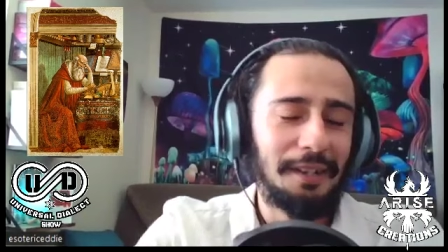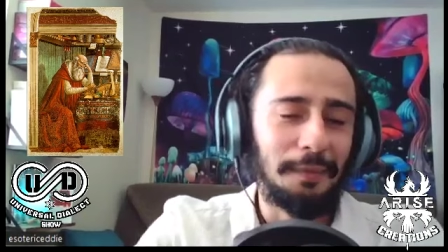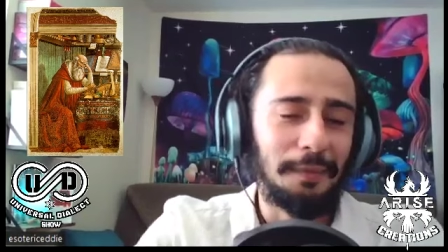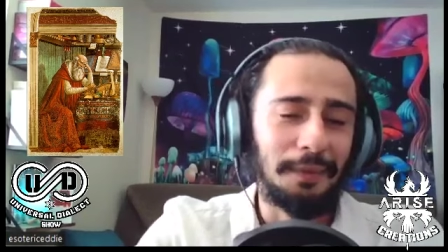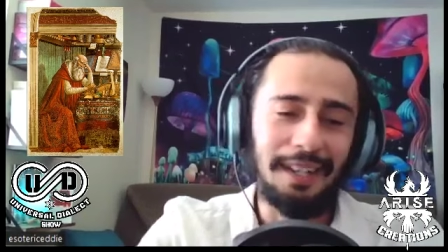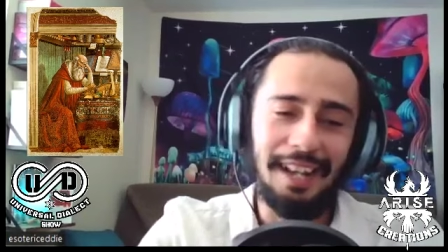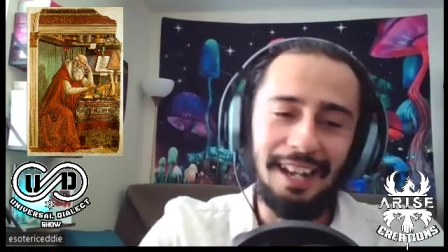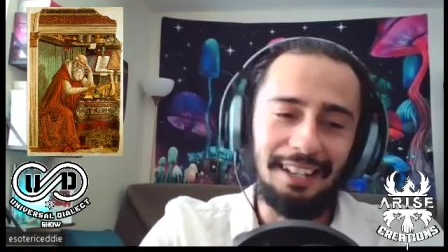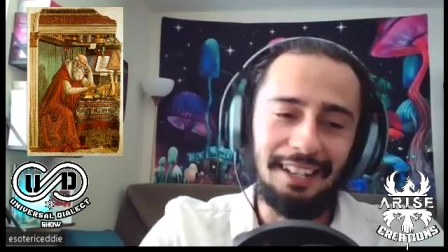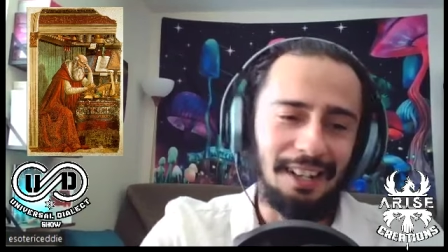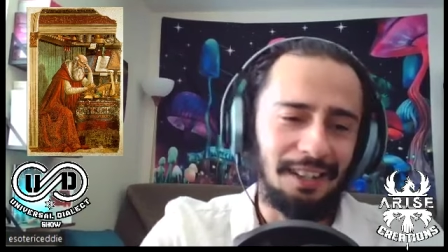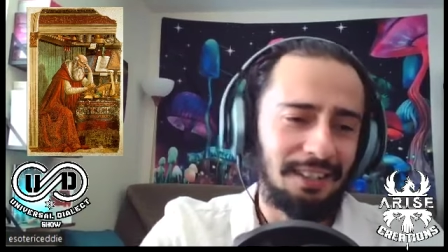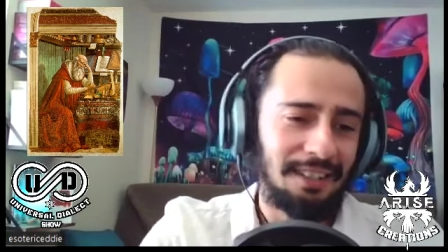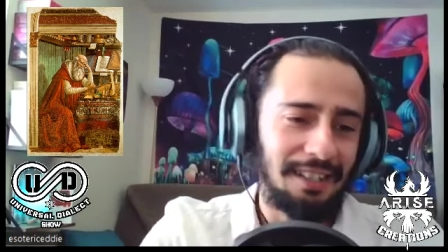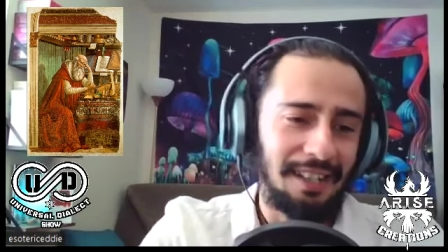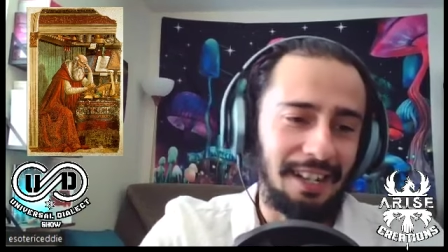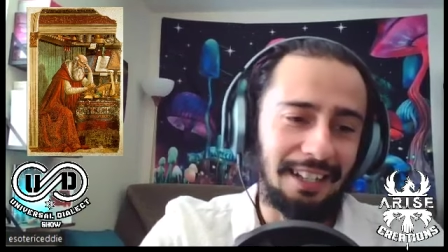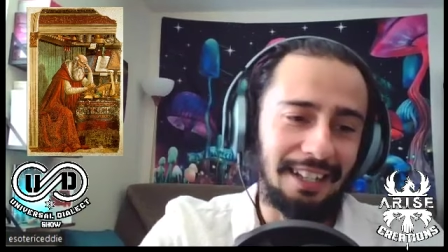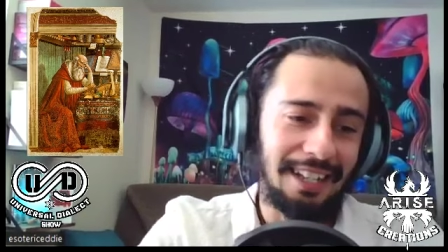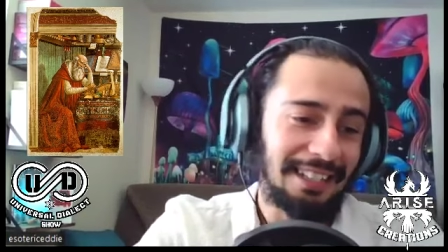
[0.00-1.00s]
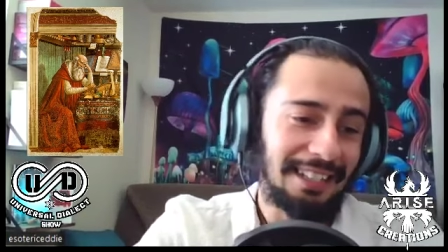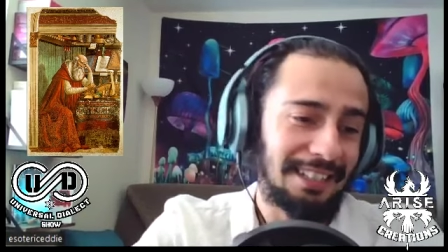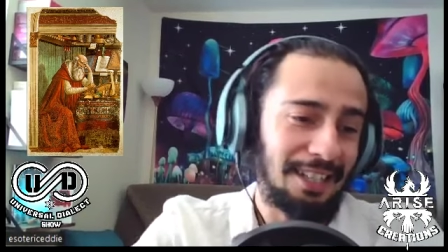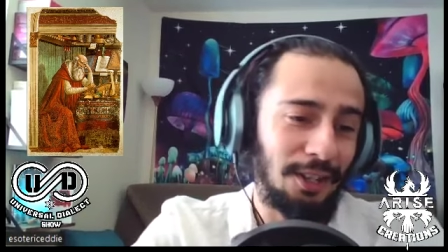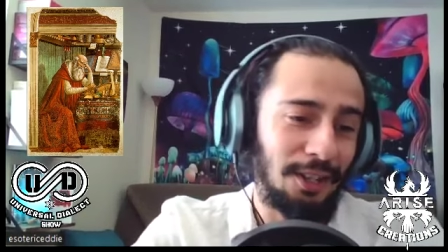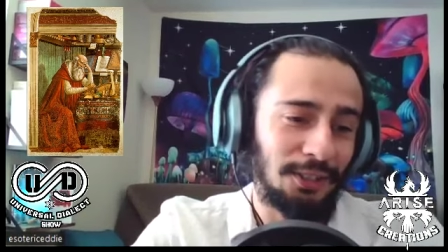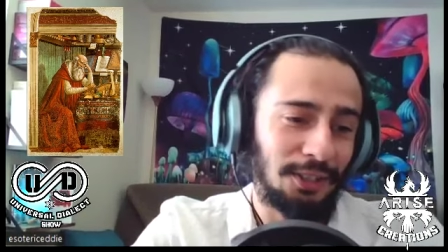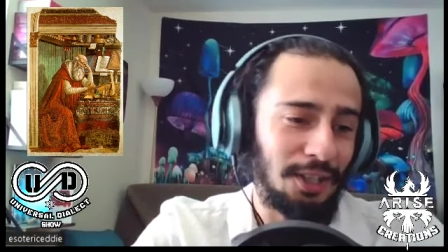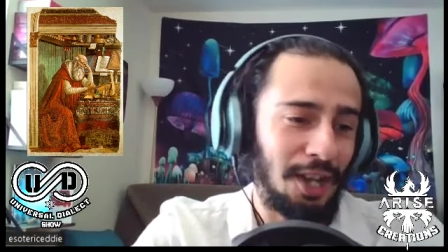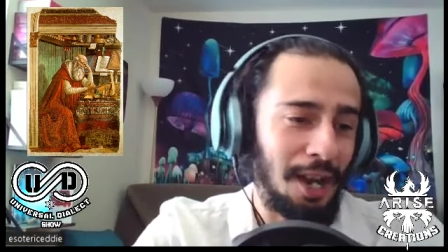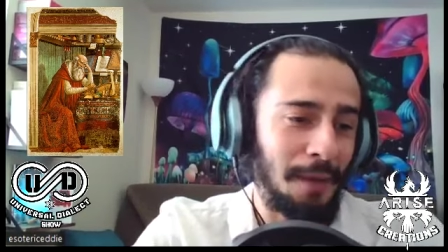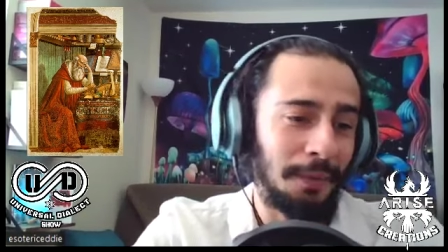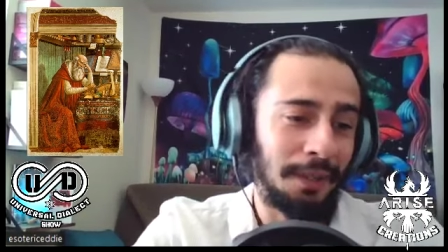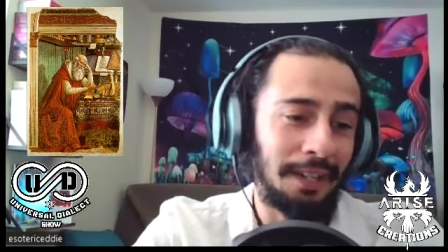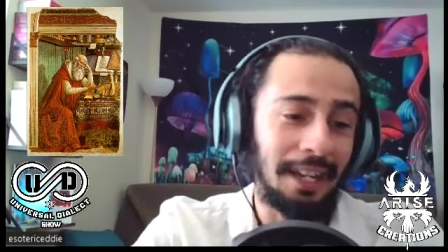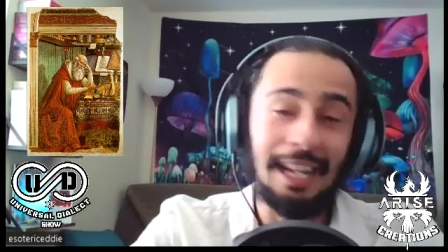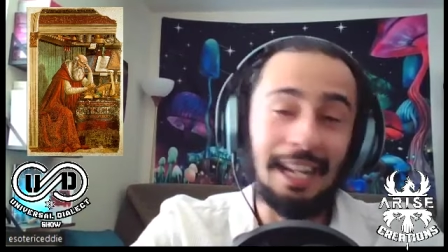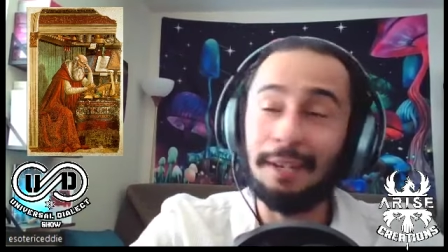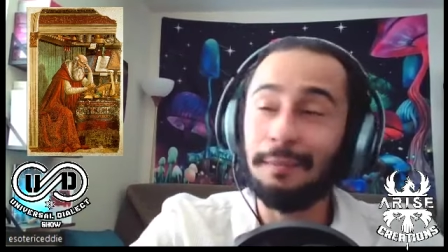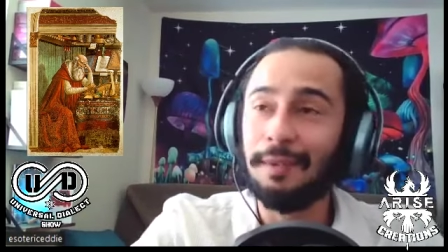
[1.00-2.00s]
yeah, that, I guess that was a common
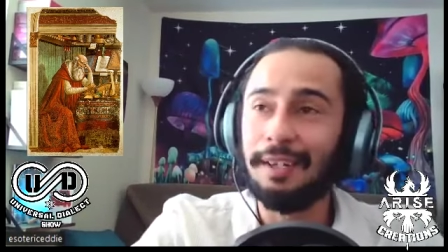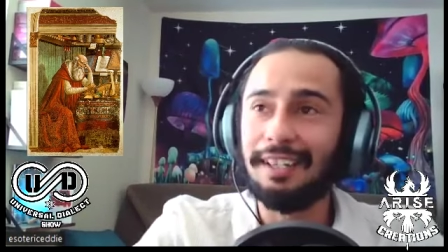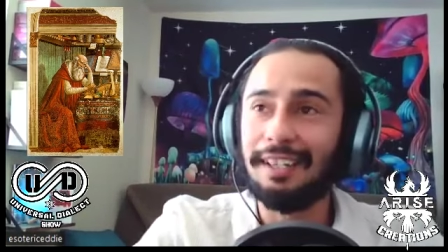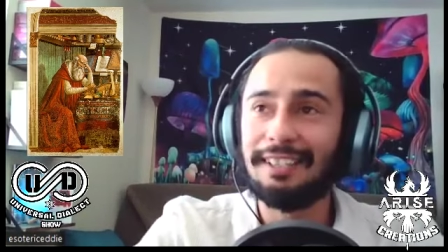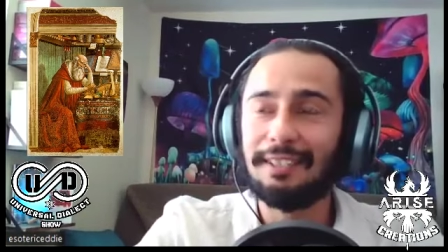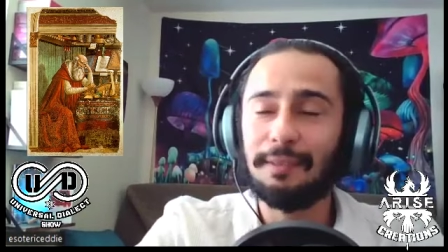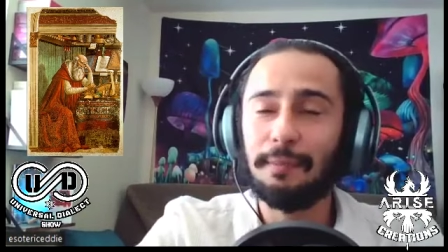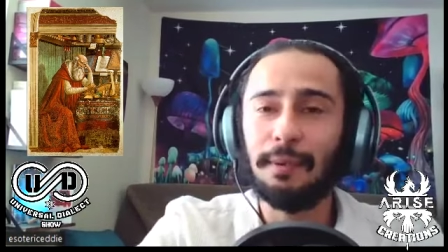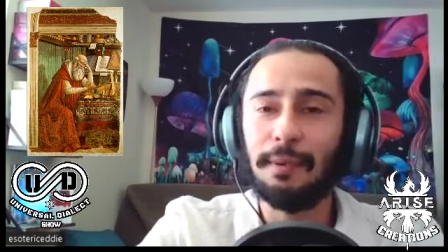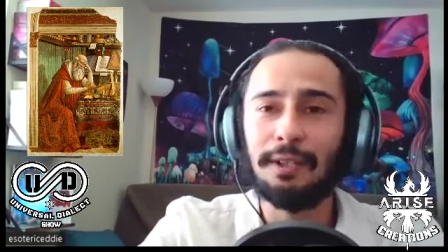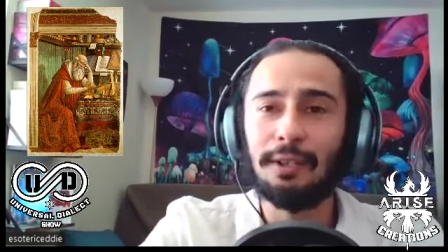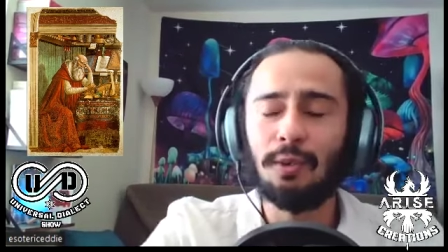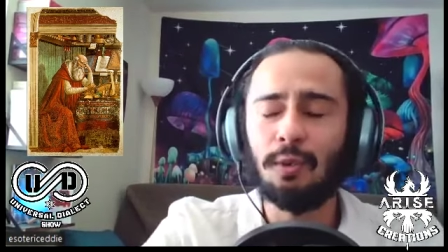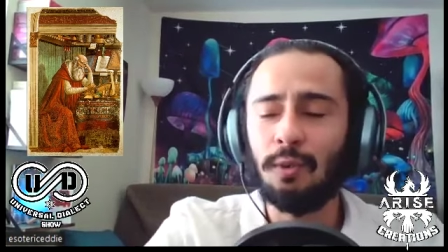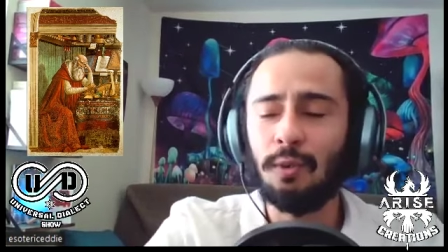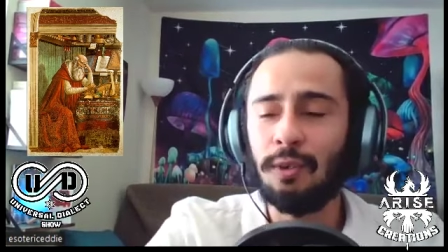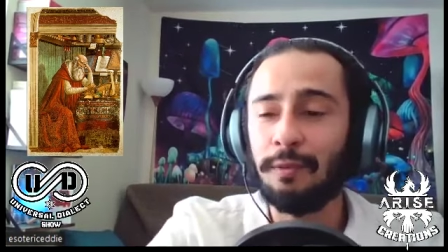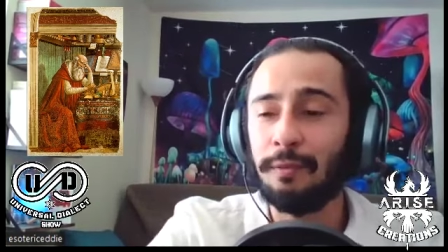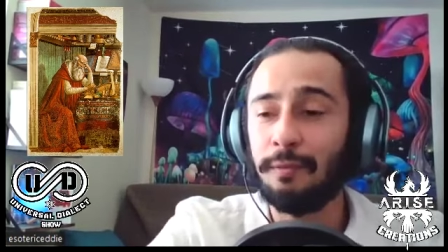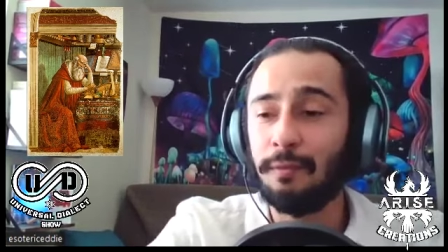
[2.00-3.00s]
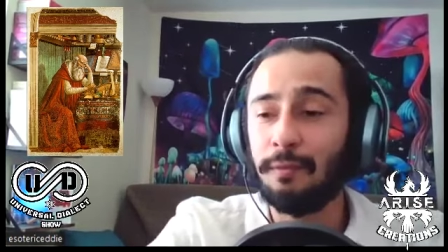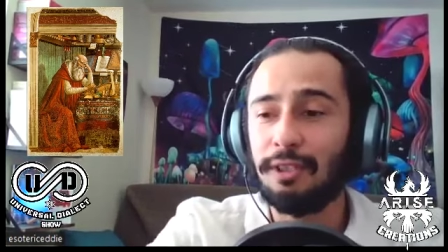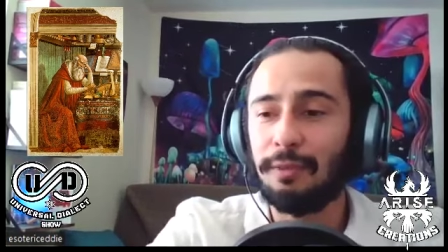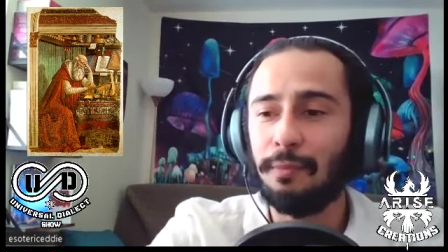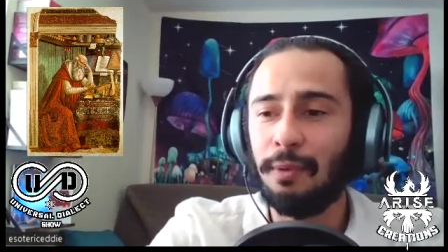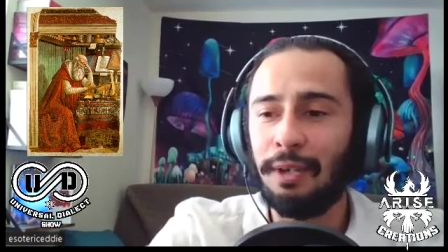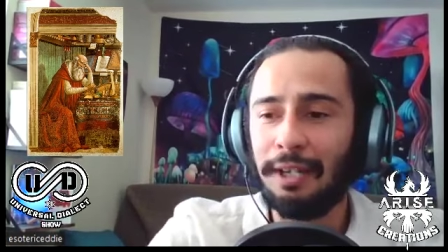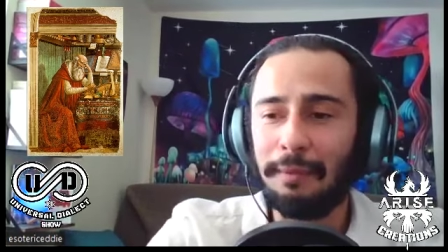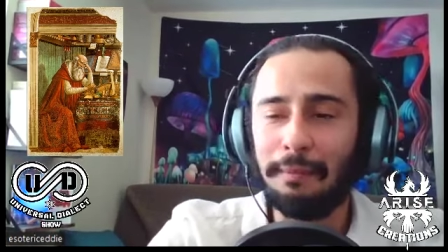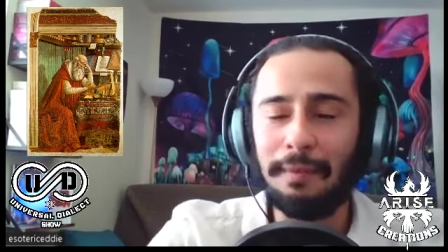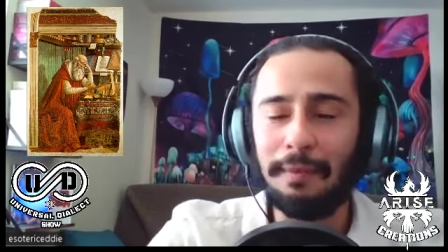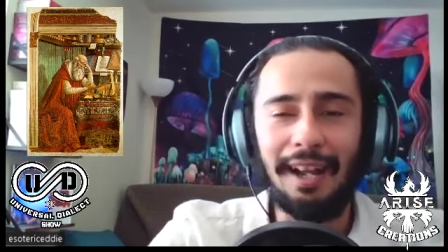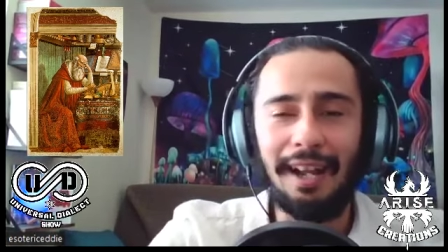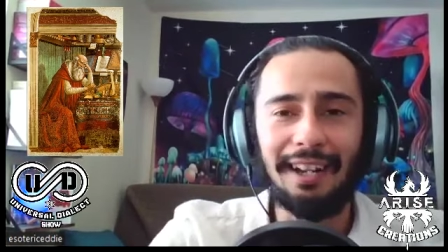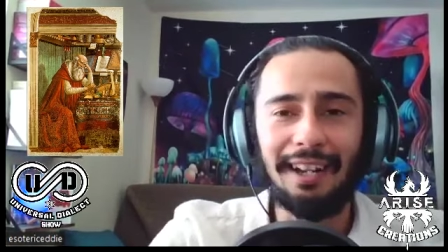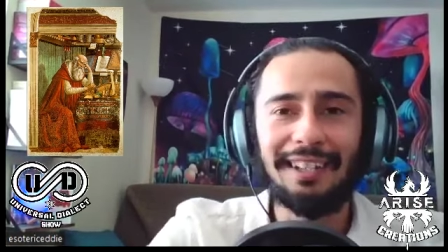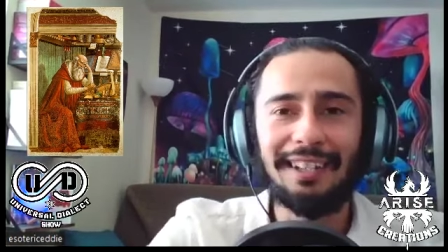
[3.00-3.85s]
name. That's pretty cool, and we should bring it back.